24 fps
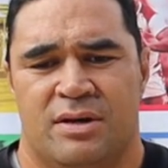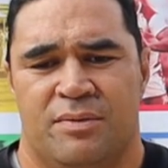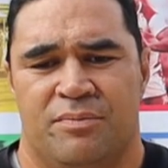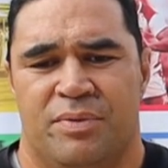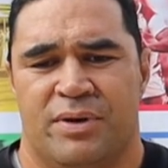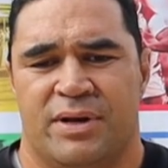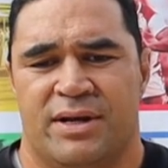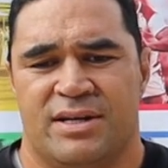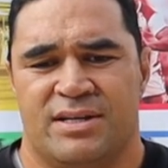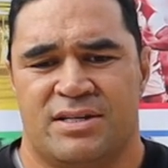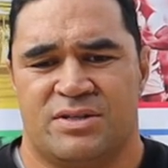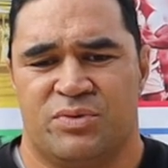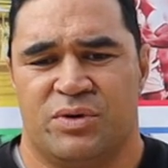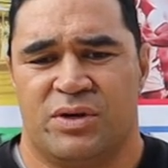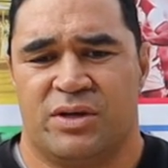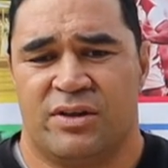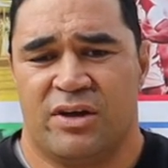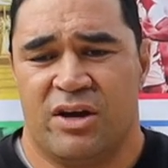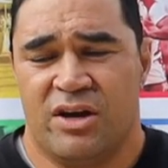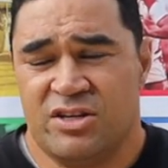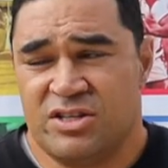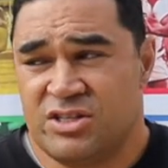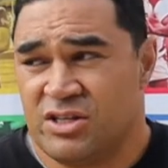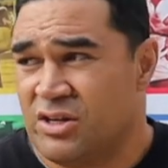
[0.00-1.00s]
But it's one of
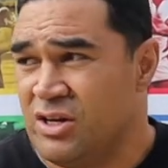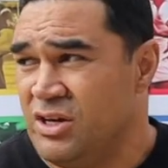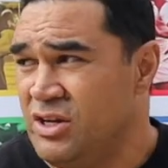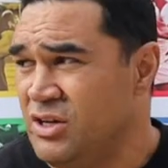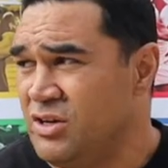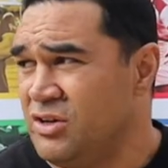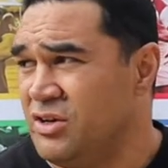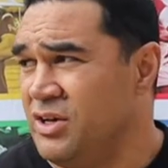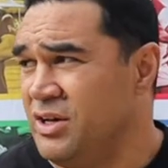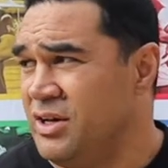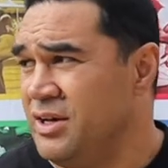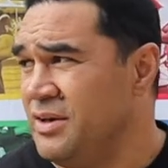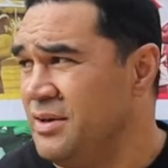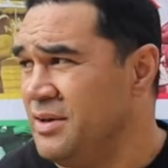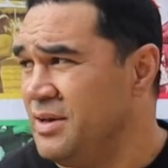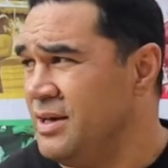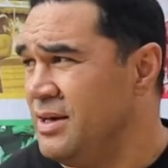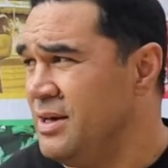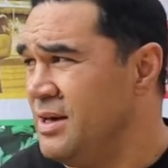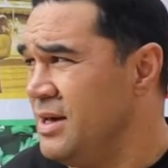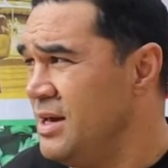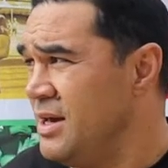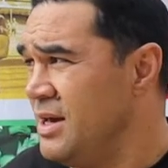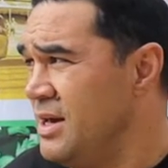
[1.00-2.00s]
those, you know, you got
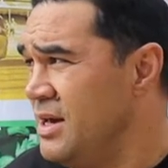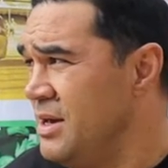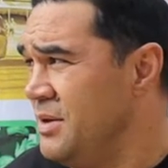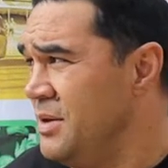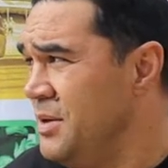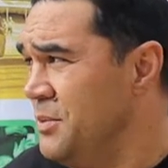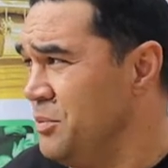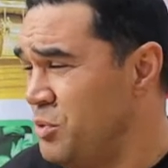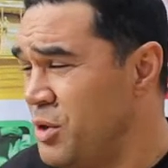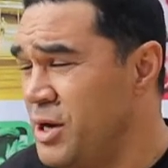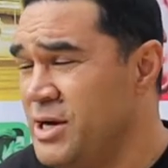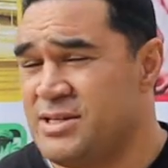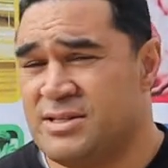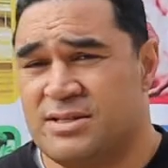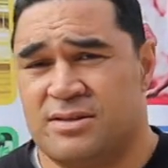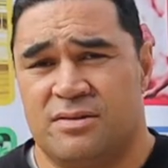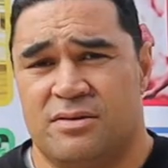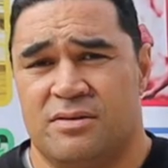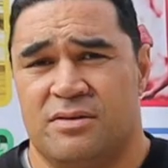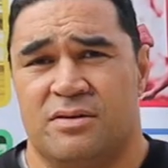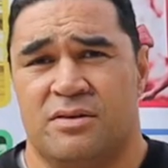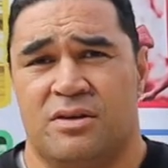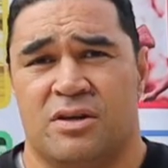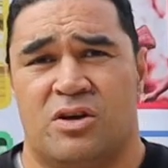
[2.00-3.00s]
to embrace
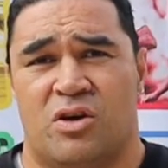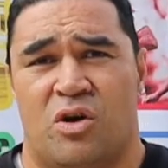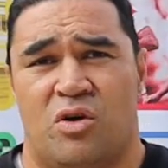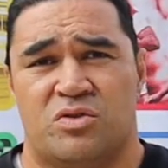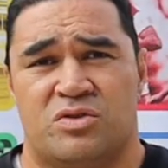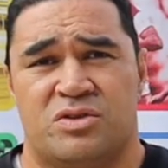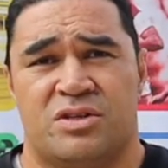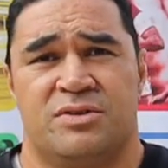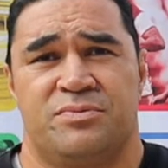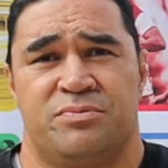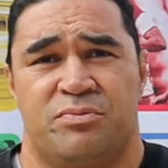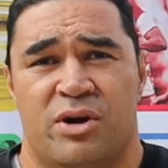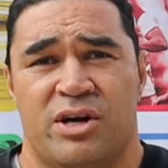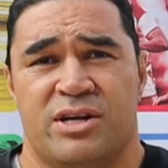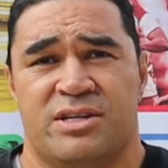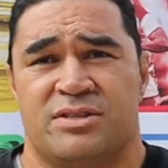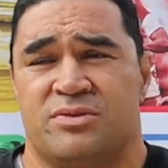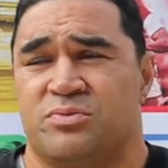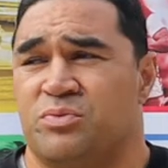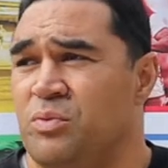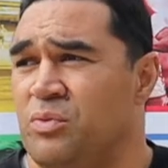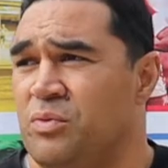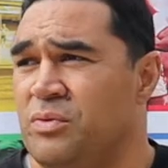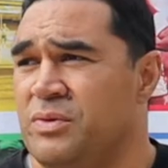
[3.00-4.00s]
the culture, embrace
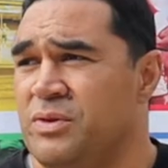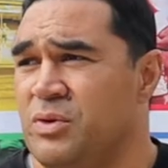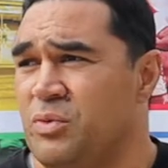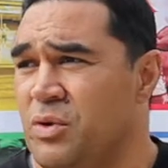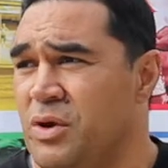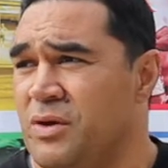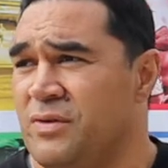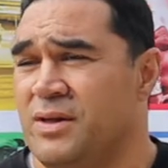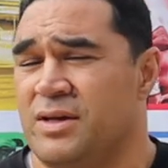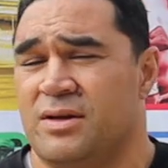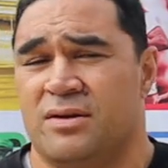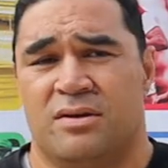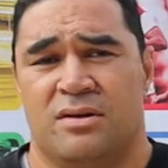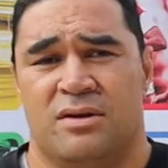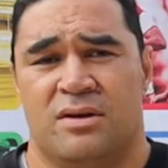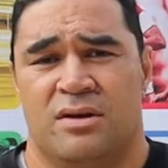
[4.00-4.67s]
the weather.